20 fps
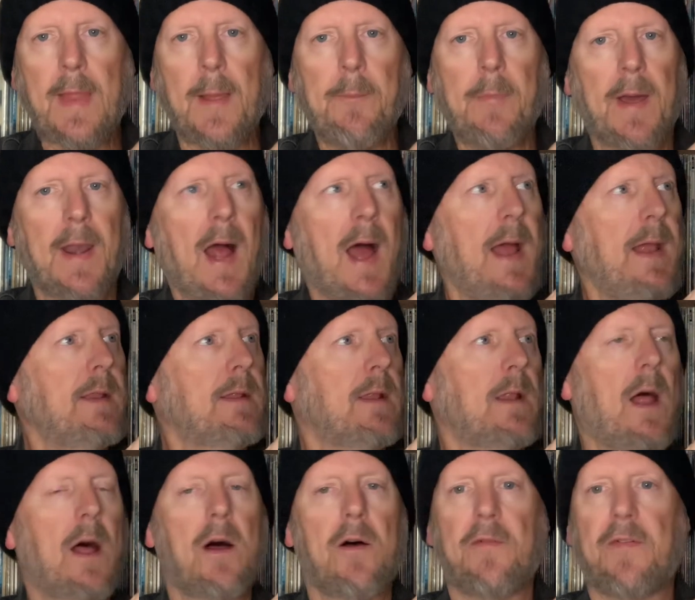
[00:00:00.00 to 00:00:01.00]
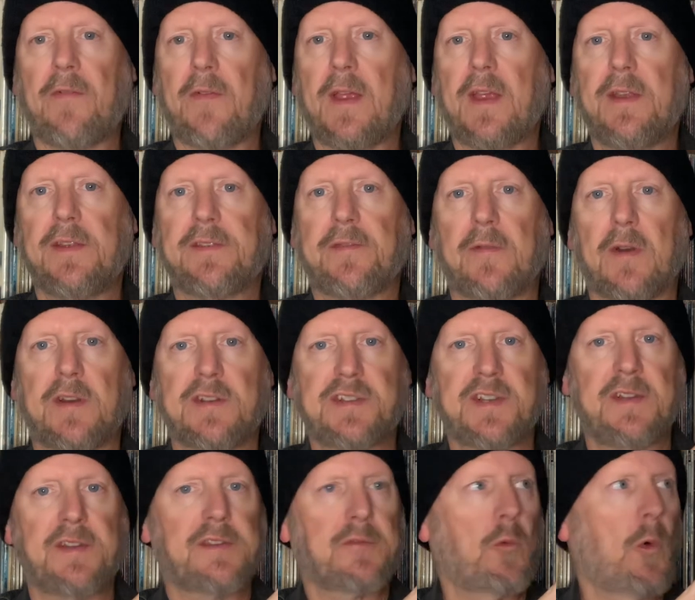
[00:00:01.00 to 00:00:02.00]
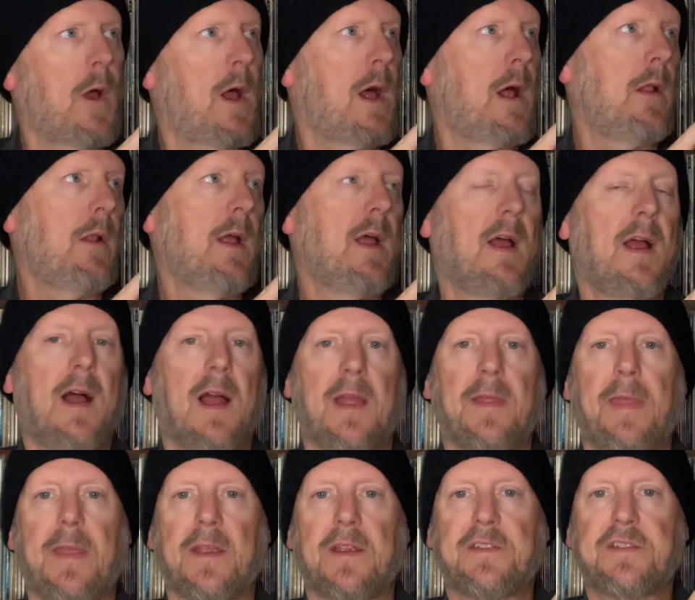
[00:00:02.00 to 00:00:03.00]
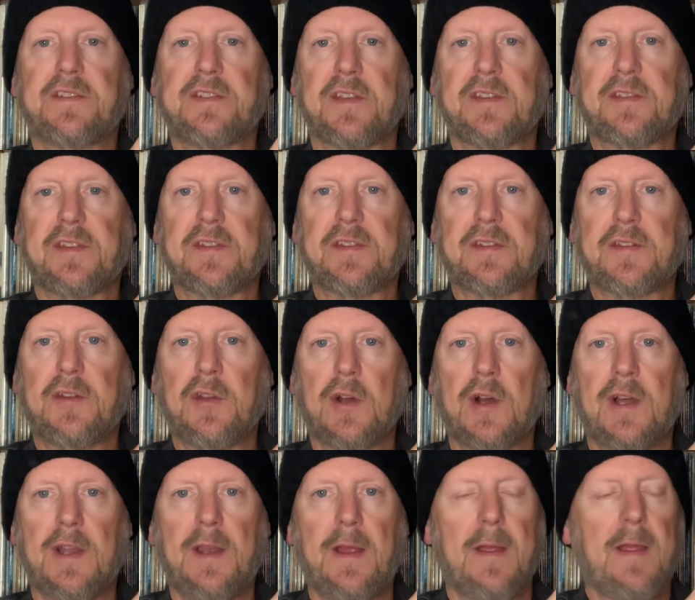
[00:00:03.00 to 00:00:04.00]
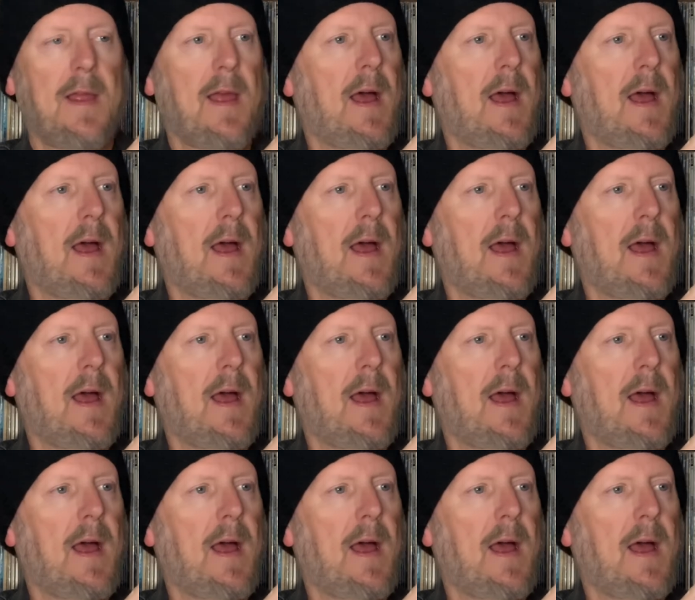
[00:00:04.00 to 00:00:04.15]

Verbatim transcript: But I love his version as well. I think it's just as good.